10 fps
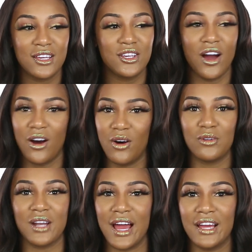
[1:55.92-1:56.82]

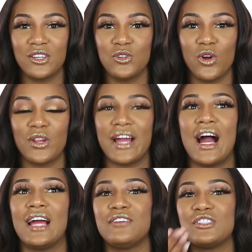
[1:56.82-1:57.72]
yo, like, you know, like
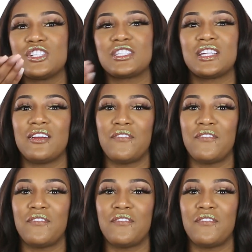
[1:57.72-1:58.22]
I even just seen